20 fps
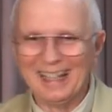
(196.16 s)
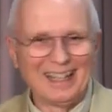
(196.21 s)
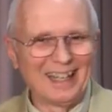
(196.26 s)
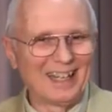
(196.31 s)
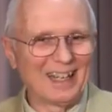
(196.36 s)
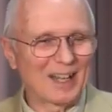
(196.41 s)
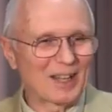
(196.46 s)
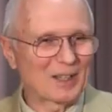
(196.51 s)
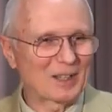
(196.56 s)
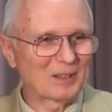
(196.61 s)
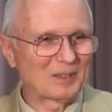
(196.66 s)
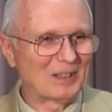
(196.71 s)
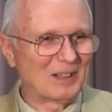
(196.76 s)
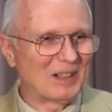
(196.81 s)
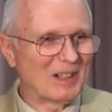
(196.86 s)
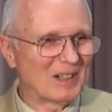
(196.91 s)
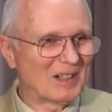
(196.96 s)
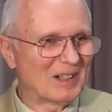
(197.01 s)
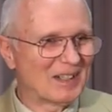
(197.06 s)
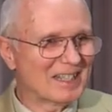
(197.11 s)
in other
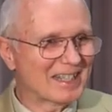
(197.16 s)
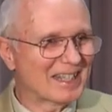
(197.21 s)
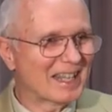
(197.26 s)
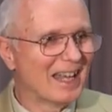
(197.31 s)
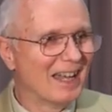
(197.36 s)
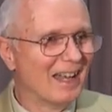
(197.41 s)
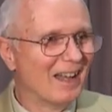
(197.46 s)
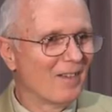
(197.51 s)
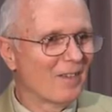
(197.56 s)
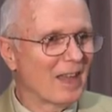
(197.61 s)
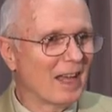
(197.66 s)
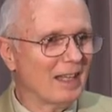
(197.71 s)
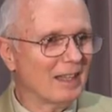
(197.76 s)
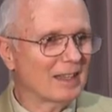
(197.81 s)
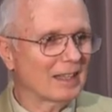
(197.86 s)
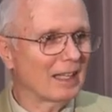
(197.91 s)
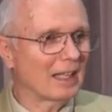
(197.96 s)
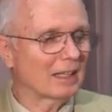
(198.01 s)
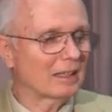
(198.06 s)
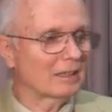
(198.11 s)
words, they
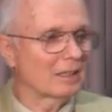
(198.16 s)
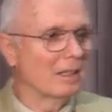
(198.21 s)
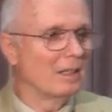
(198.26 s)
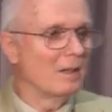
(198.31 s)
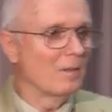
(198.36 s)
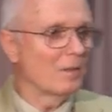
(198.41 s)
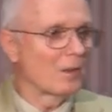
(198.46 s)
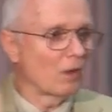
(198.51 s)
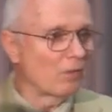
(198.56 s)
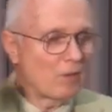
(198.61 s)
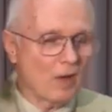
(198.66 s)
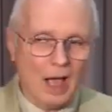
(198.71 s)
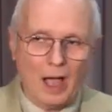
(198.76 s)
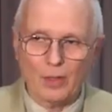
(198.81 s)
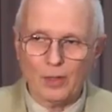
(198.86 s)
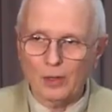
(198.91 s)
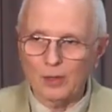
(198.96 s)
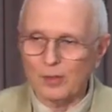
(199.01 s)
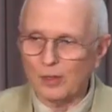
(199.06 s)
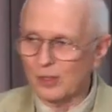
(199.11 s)
think the
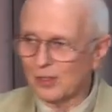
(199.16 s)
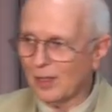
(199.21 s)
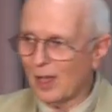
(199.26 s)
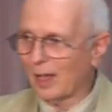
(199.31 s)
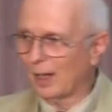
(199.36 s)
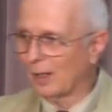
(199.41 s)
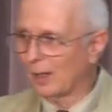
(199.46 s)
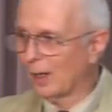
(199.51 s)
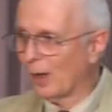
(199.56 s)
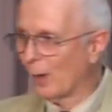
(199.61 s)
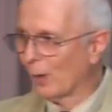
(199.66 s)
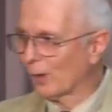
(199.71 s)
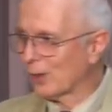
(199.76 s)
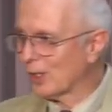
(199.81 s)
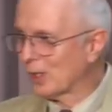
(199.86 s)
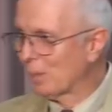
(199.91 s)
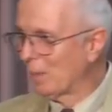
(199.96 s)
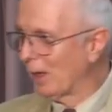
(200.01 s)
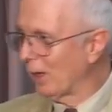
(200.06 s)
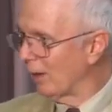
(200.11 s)
Father, the Son, and the Holy
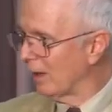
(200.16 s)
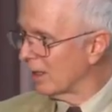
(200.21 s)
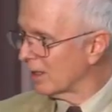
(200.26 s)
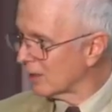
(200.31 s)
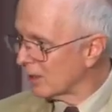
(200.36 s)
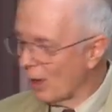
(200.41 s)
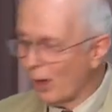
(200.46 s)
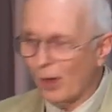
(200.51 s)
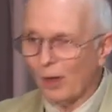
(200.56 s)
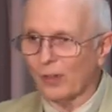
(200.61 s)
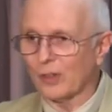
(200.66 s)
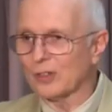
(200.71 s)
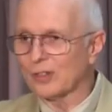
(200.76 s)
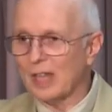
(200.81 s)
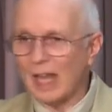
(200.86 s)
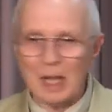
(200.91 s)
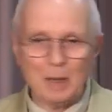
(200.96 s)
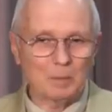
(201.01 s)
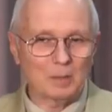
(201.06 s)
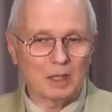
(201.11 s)
Spirit's all the
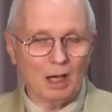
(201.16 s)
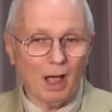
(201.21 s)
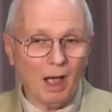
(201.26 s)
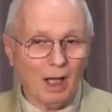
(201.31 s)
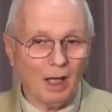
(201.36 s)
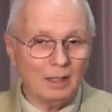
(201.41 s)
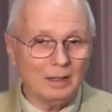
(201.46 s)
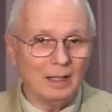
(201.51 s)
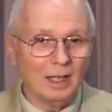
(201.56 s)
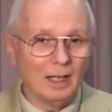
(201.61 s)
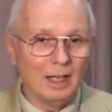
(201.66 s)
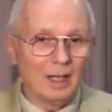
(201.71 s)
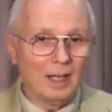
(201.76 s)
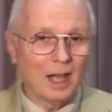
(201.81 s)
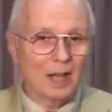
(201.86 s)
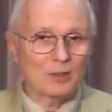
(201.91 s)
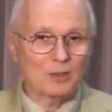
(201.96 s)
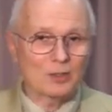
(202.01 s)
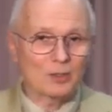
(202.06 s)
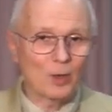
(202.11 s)
same God,
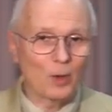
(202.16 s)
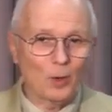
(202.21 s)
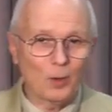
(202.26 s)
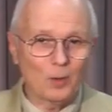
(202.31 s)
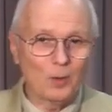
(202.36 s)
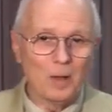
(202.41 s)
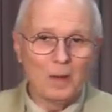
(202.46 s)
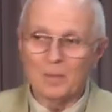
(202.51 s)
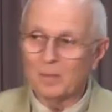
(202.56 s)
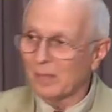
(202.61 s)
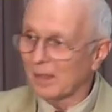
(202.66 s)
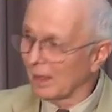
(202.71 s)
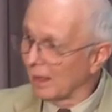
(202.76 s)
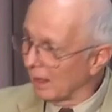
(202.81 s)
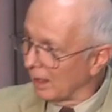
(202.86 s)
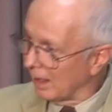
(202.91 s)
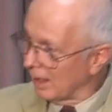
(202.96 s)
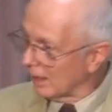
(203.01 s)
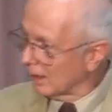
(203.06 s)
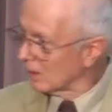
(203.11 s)
and so
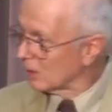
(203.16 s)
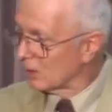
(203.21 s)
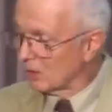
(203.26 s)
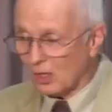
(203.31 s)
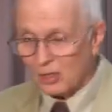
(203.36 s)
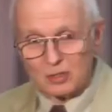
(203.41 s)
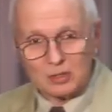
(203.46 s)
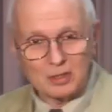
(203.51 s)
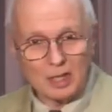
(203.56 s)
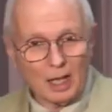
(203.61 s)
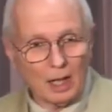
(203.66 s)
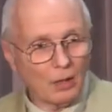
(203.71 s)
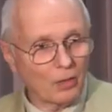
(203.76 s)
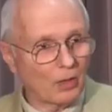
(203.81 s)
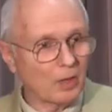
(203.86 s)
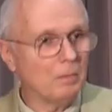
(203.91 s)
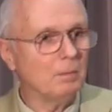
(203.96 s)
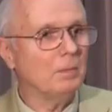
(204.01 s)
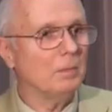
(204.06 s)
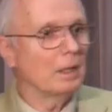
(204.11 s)
he can just tell
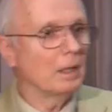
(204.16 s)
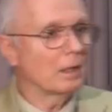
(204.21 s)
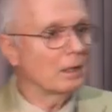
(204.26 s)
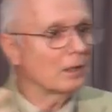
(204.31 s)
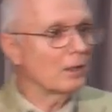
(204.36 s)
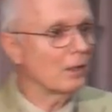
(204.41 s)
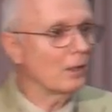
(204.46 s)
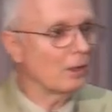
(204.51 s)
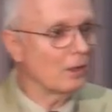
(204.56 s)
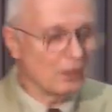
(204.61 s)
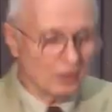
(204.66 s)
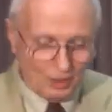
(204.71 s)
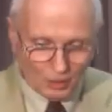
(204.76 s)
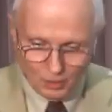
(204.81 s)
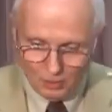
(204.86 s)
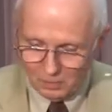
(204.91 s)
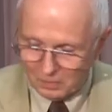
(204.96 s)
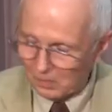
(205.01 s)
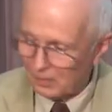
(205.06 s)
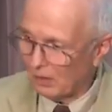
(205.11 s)
them, you, you
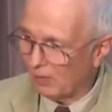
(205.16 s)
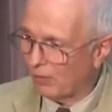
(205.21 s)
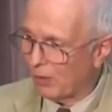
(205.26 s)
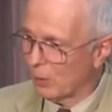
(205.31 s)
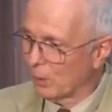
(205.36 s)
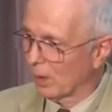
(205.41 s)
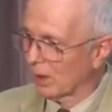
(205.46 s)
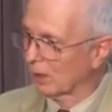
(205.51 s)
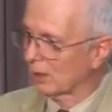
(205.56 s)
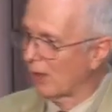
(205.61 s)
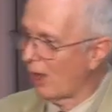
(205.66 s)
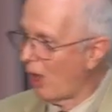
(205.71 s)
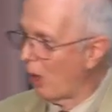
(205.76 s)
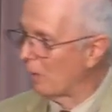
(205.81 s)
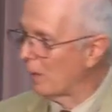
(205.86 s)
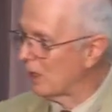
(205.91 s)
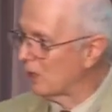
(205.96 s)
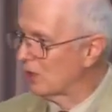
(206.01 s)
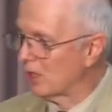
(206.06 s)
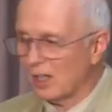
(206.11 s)
know, if you want to call
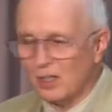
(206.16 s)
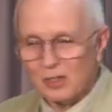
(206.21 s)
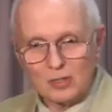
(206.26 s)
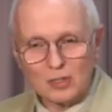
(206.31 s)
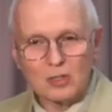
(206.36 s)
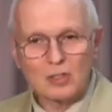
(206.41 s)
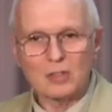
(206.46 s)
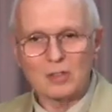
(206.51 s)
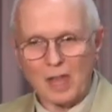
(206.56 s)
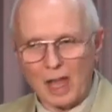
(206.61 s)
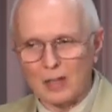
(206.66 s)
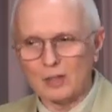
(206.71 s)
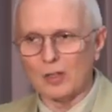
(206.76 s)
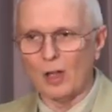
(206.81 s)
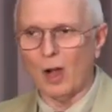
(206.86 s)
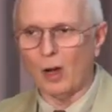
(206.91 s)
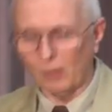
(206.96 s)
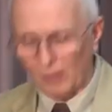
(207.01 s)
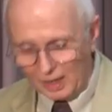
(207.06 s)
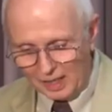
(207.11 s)
me Jesus, that's
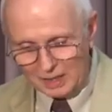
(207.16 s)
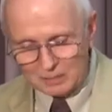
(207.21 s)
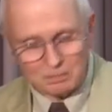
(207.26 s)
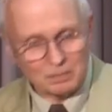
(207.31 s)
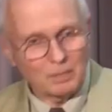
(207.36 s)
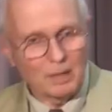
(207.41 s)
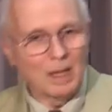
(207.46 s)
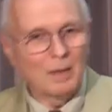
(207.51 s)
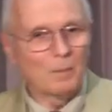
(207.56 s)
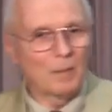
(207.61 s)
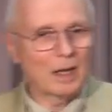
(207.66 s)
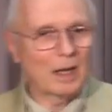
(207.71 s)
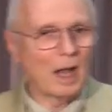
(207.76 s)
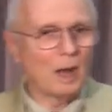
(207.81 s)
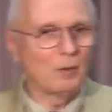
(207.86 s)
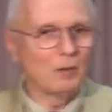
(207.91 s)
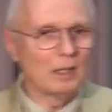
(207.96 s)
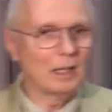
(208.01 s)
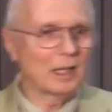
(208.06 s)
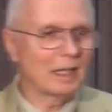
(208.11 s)
all right, but I
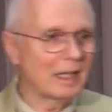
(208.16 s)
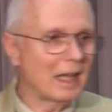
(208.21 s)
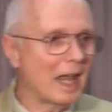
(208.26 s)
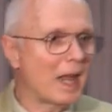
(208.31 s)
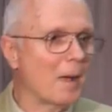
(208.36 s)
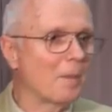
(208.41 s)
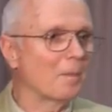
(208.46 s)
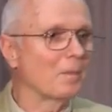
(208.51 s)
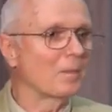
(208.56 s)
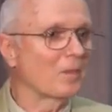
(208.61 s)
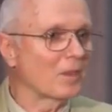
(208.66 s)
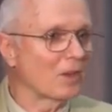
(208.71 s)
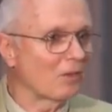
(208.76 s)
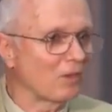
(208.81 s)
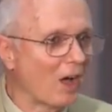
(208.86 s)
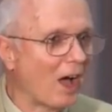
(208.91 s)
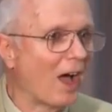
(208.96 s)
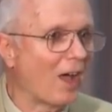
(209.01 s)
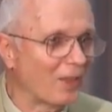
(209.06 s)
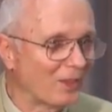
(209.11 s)
really am the
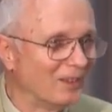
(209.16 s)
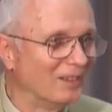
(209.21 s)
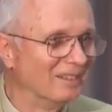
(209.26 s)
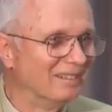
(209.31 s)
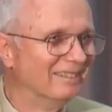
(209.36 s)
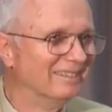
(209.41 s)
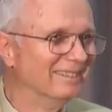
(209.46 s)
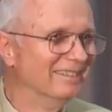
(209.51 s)
Father.